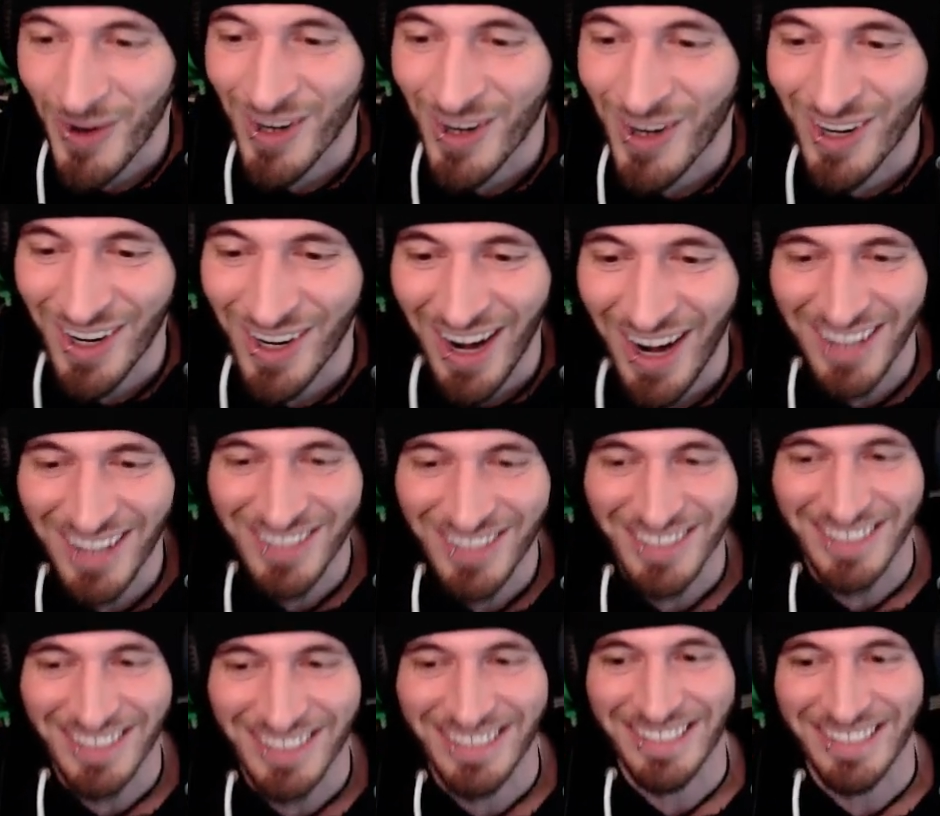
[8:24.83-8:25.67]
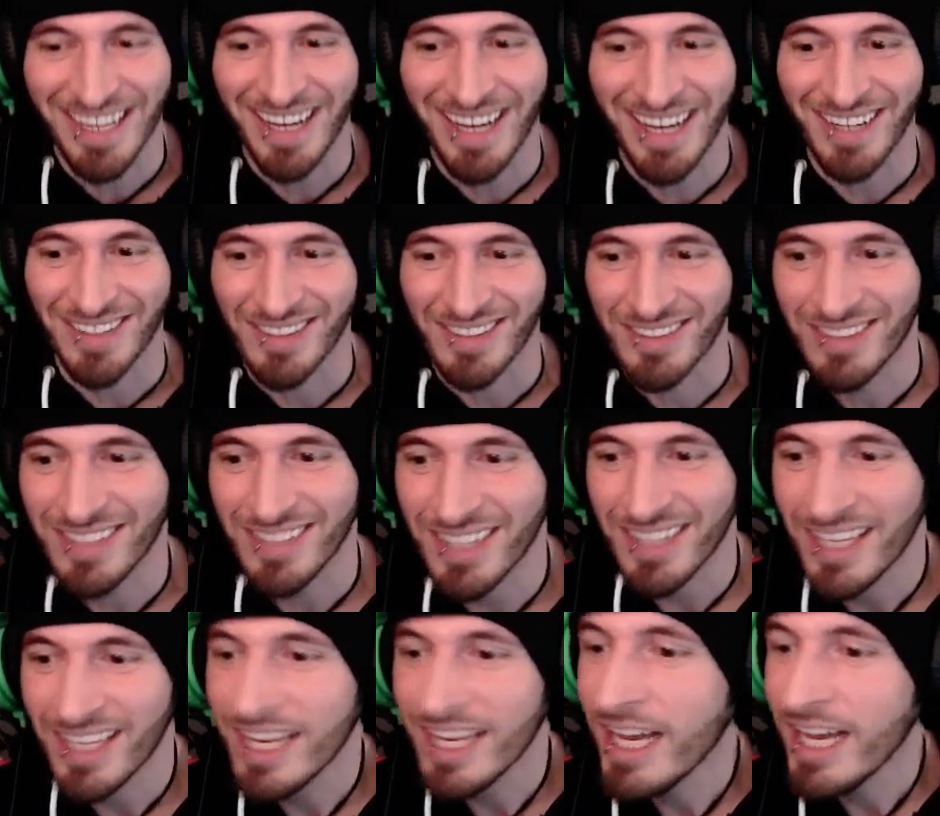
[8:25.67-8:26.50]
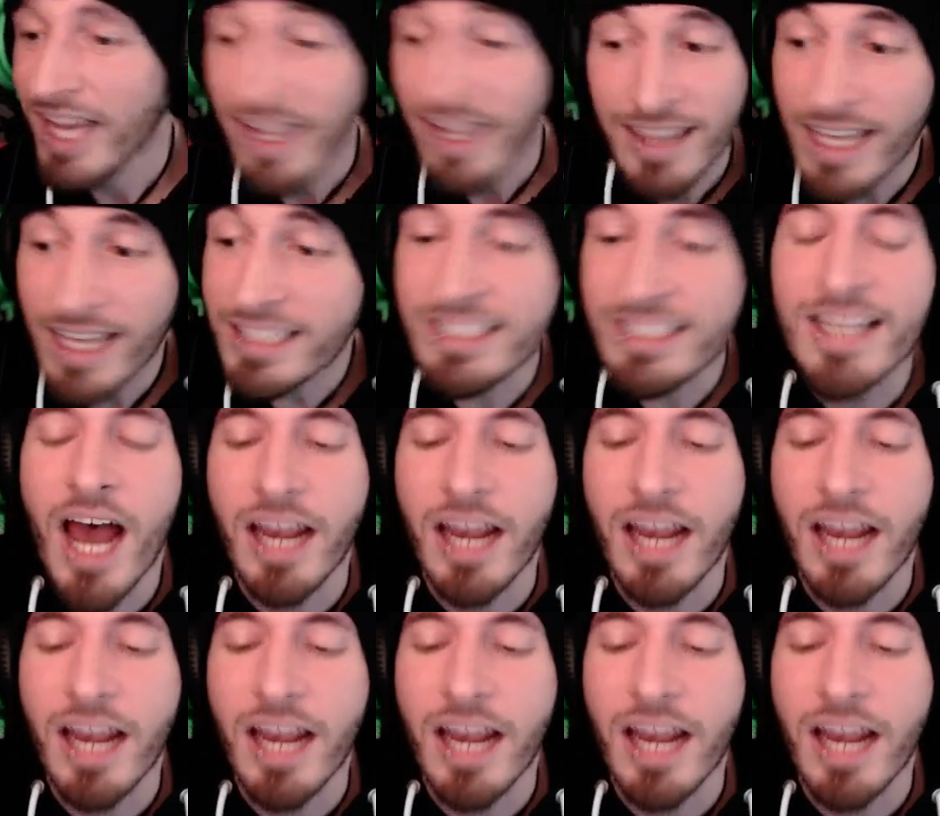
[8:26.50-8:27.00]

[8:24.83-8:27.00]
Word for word: for actually sounds. That's not.